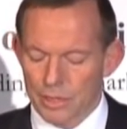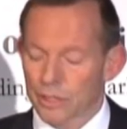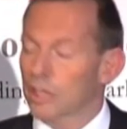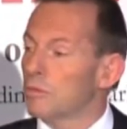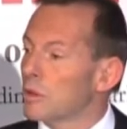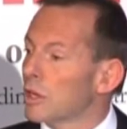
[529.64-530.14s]
The
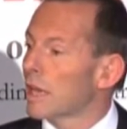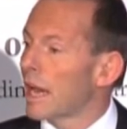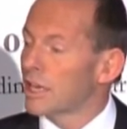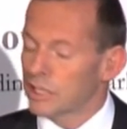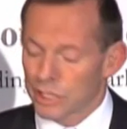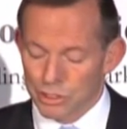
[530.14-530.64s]

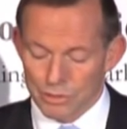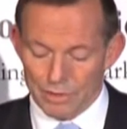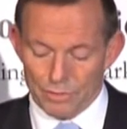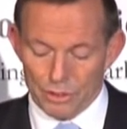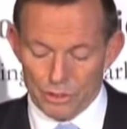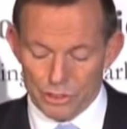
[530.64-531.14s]
communications
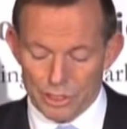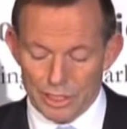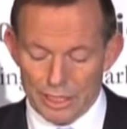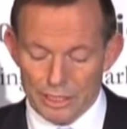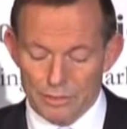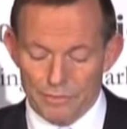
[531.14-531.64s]
revolution
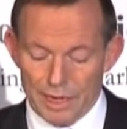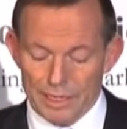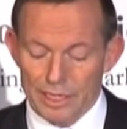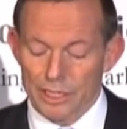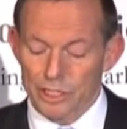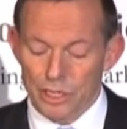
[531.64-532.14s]
is
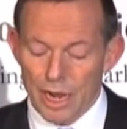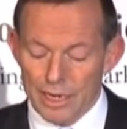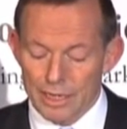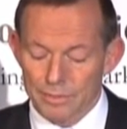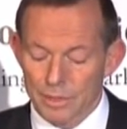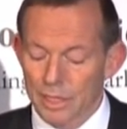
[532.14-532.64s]
affecting
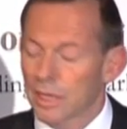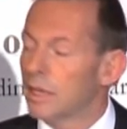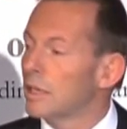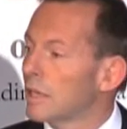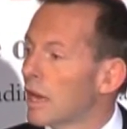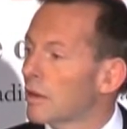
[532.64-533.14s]
China
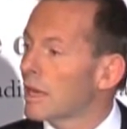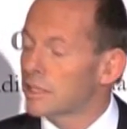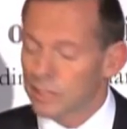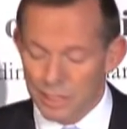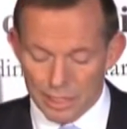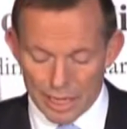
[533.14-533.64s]
no less
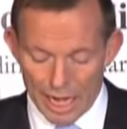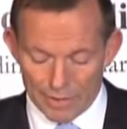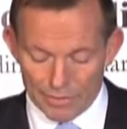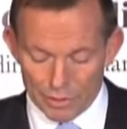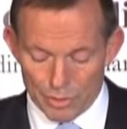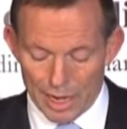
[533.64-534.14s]
than
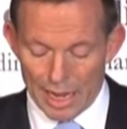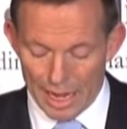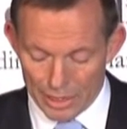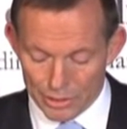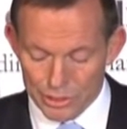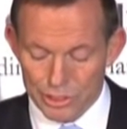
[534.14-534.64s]
everywhere
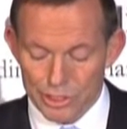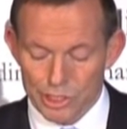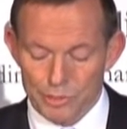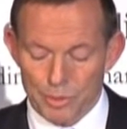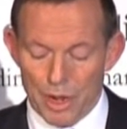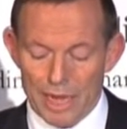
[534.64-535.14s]
else,
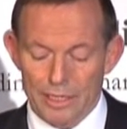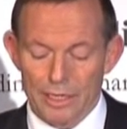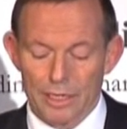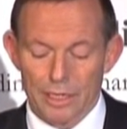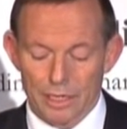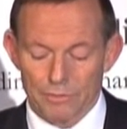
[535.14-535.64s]
despite
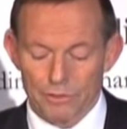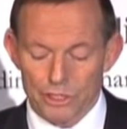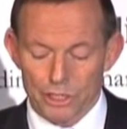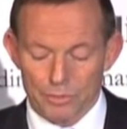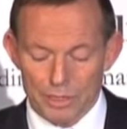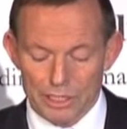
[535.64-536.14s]

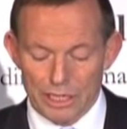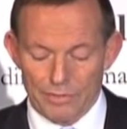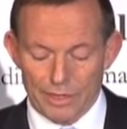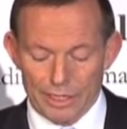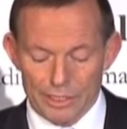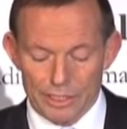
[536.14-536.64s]
official
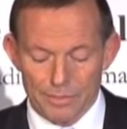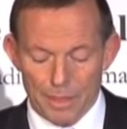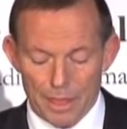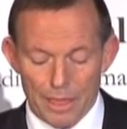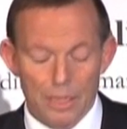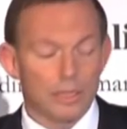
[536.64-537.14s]
misgivings.
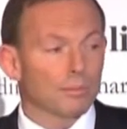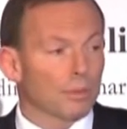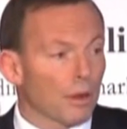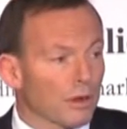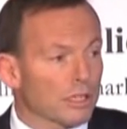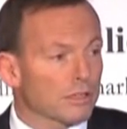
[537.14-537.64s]
The
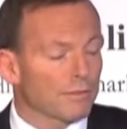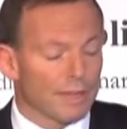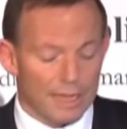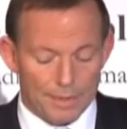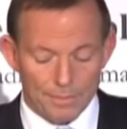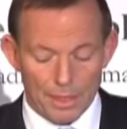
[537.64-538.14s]

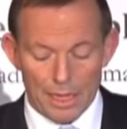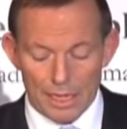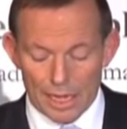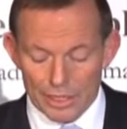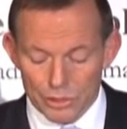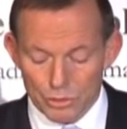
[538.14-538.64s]
blogosphere
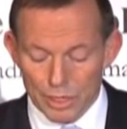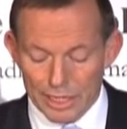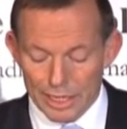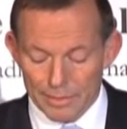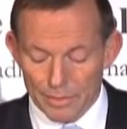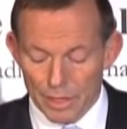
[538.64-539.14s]
and
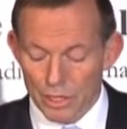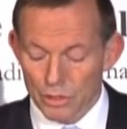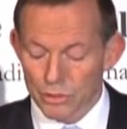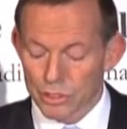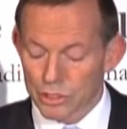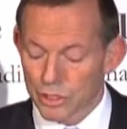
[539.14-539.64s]
tweeting
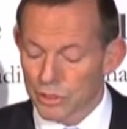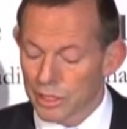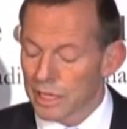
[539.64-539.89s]
could soon